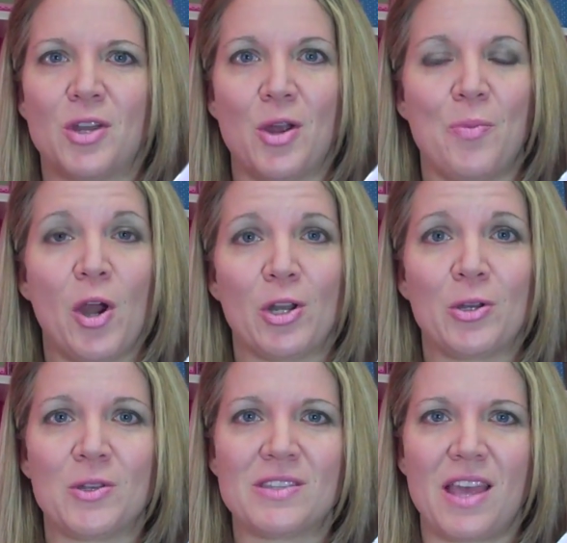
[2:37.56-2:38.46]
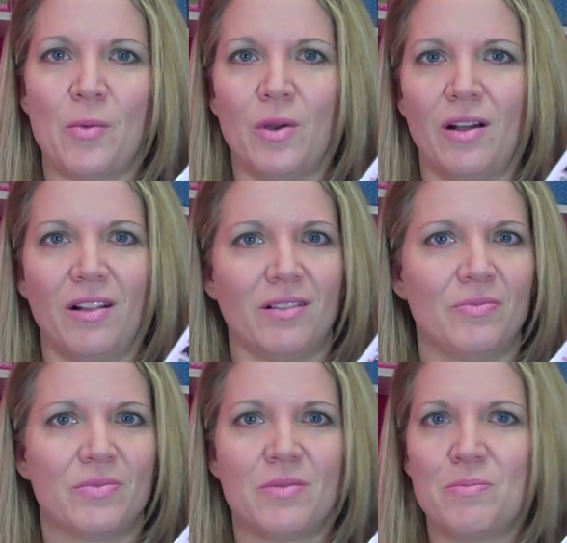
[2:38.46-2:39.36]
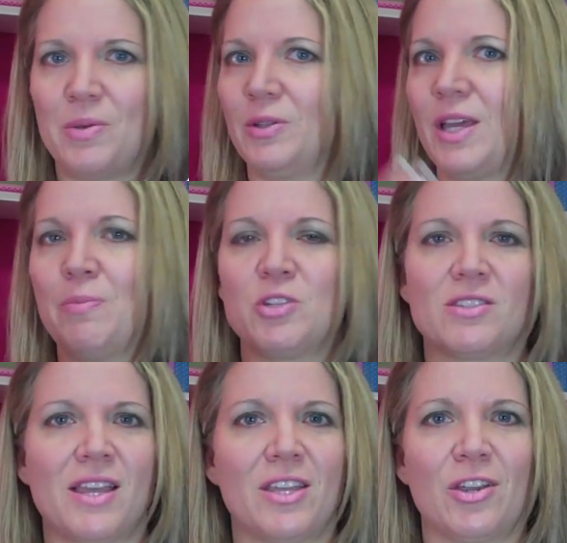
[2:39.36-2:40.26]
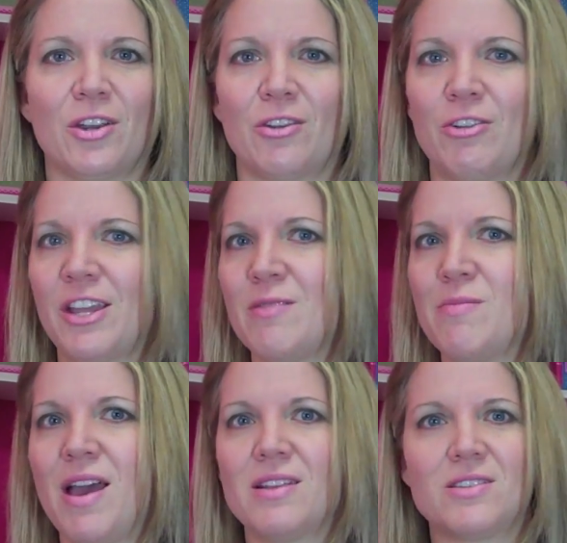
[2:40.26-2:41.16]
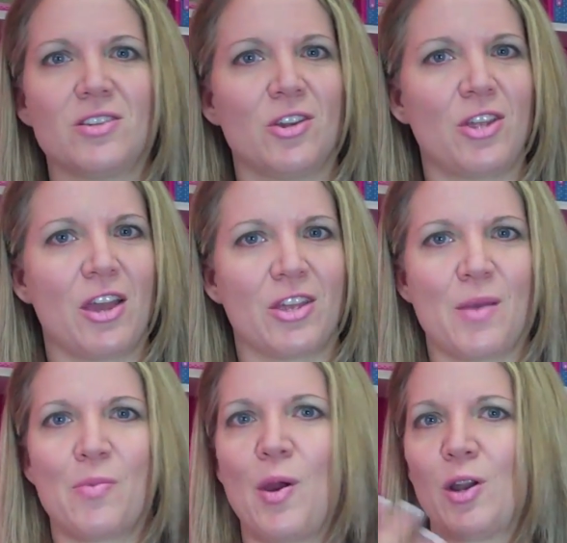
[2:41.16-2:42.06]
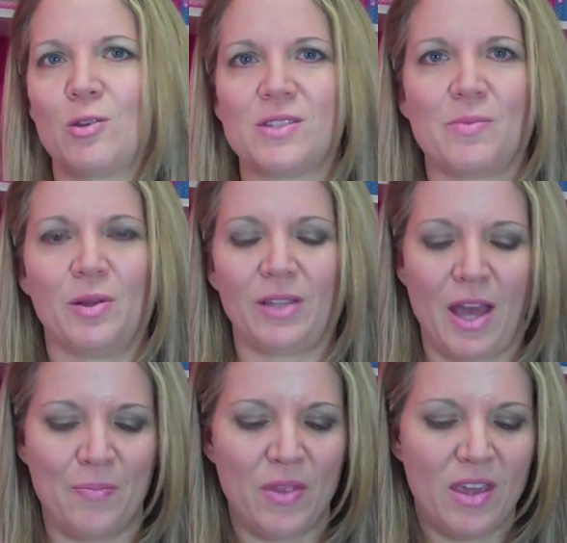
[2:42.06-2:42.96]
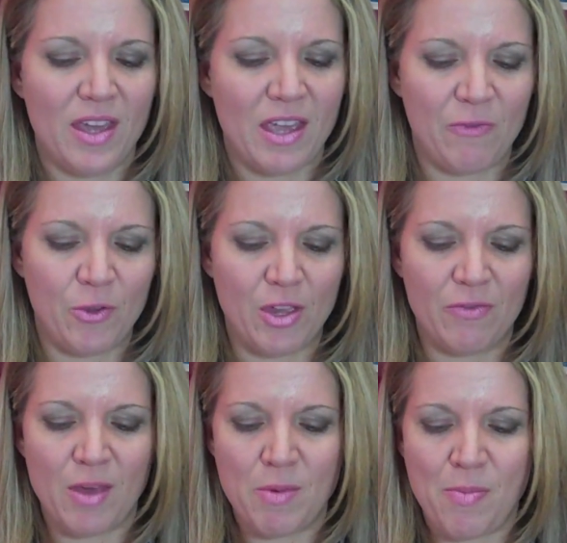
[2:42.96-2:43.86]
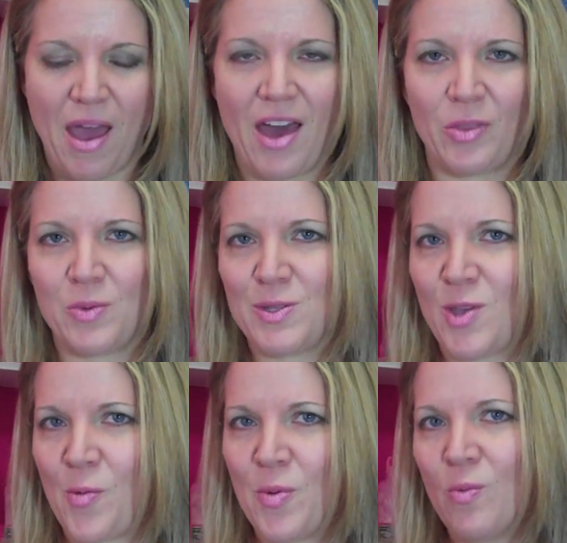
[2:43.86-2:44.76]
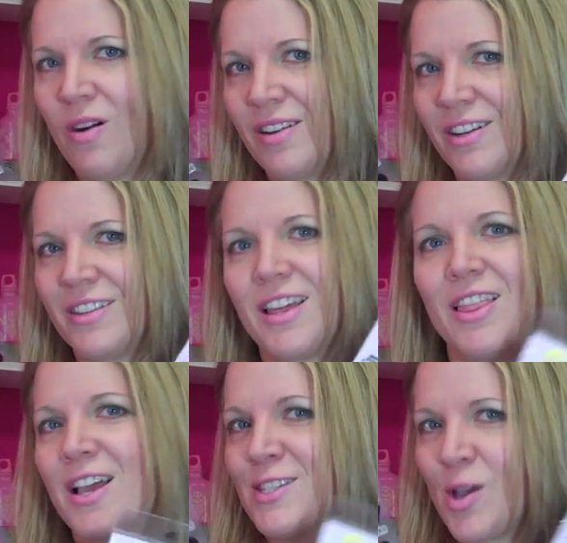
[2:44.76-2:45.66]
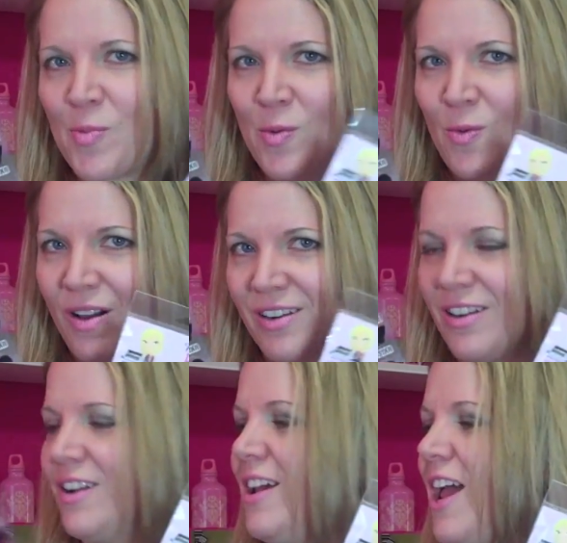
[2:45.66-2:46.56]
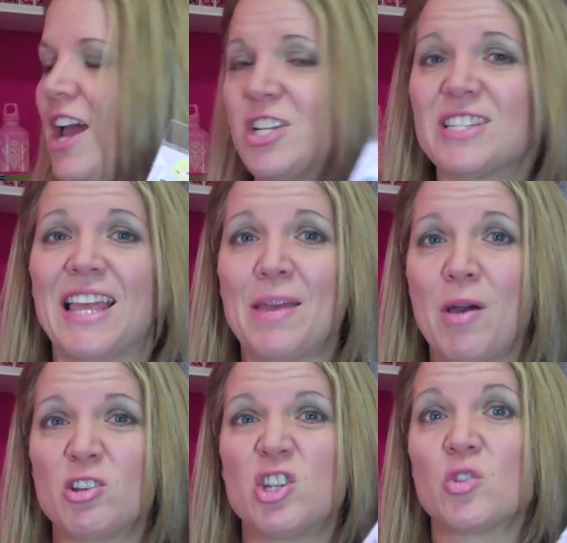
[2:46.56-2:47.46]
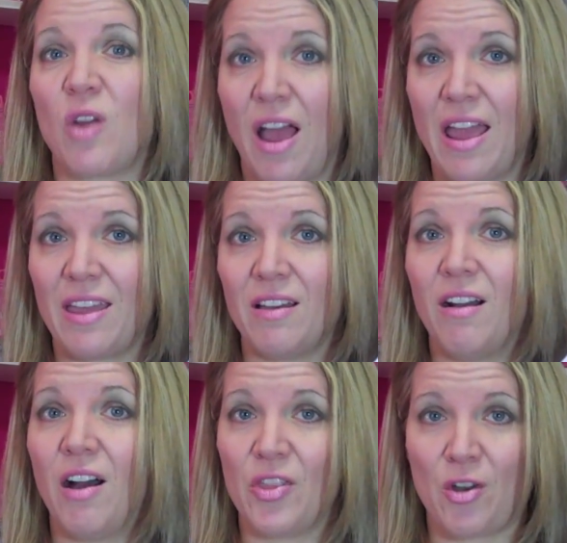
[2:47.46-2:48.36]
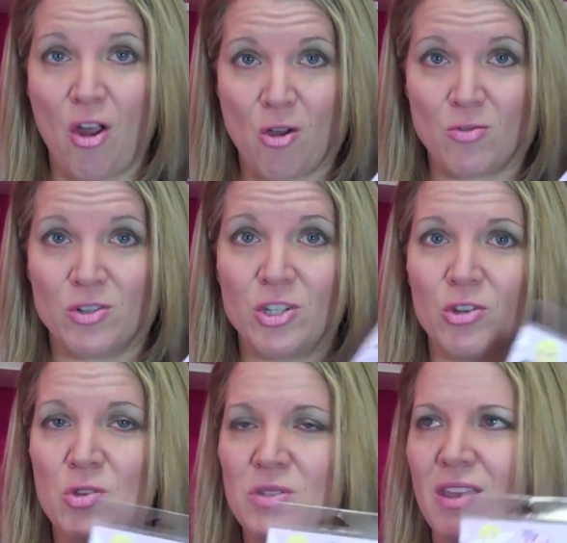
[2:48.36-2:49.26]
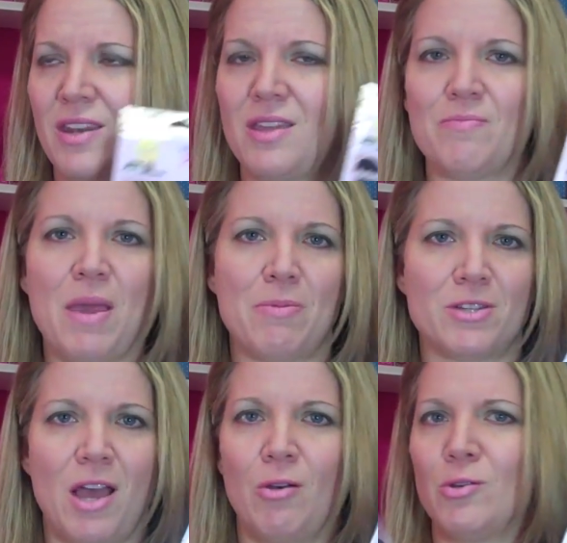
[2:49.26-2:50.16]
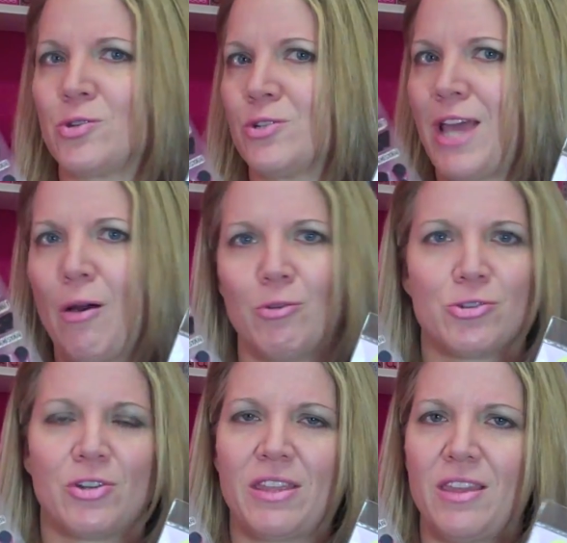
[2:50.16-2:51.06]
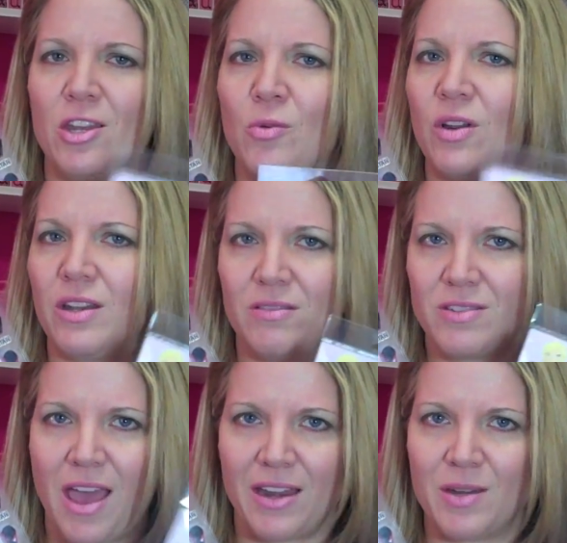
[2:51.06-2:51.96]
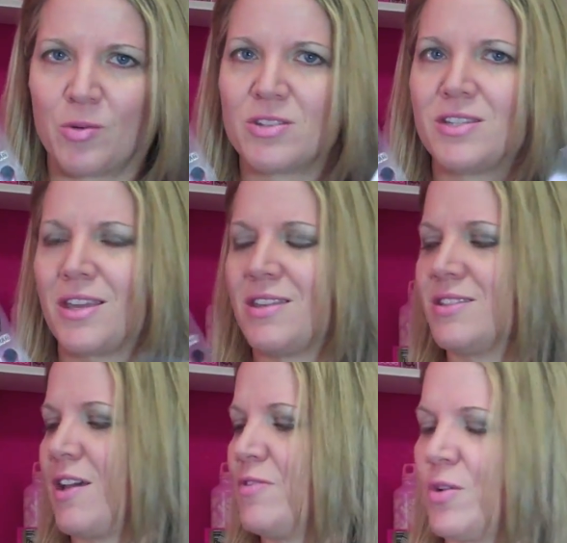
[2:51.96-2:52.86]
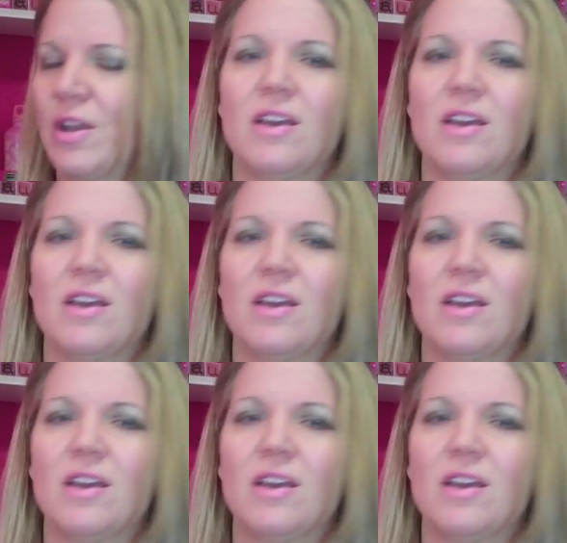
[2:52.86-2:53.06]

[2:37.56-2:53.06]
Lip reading: particles that will build up, just like your Cricut mats, you know how you get particles that build up. If you give them a bath with soap and water, they like soap and water, and just lay them out to dry on their own. Don't use any paper towels or anything. You don't want to add any more sticky stuff to it.